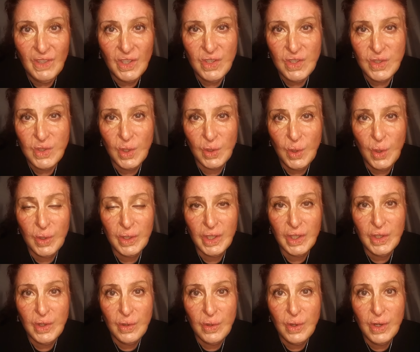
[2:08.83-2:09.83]
It's not long
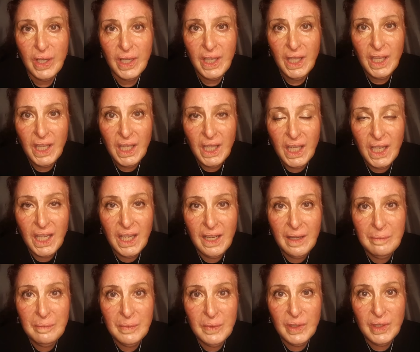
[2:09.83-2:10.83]
ago.
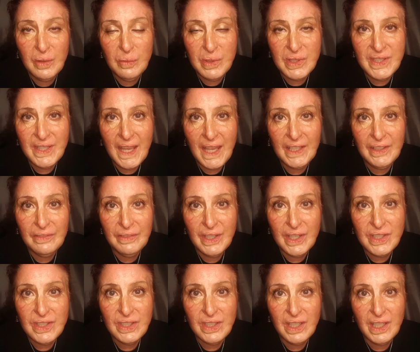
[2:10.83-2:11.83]
It was the
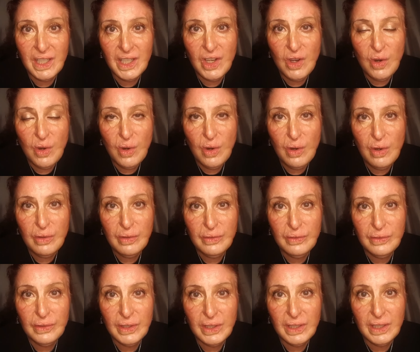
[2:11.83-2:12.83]
anniversary
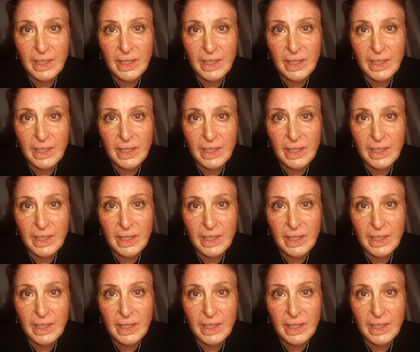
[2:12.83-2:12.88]
of